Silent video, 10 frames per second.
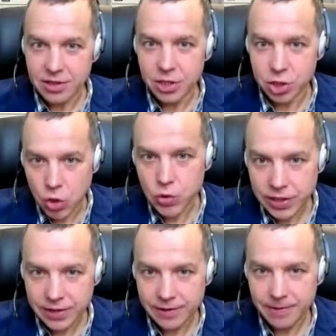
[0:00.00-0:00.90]
showed,
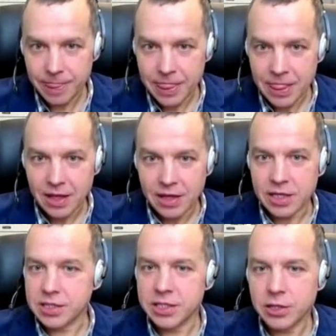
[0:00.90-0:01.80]

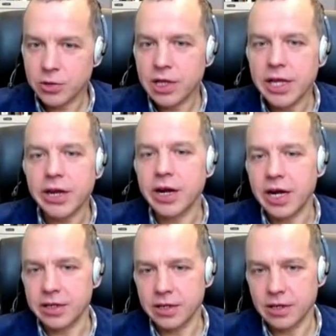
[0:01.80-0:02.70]
it's still not clear
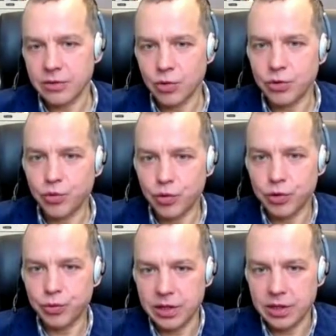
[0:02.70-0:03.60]
cut what would
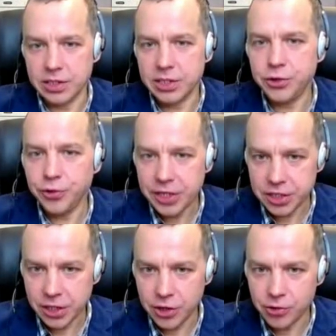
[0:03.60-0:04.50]
be the
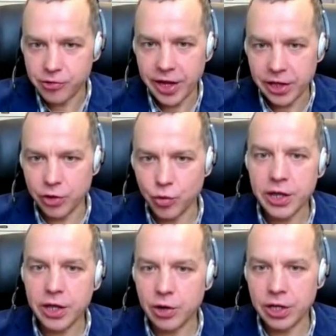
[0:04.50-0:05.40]
situation in Ukraine in
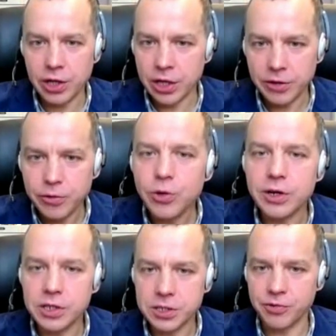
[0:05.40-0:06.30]
one in, in a few
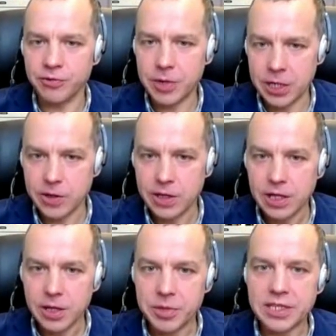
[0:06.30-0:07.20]
years from now,
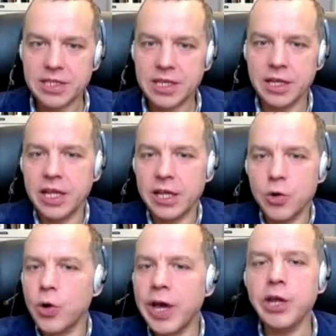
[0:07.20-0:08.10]
because it can
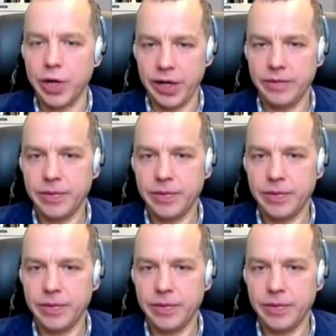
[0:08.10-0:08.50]
go anyway.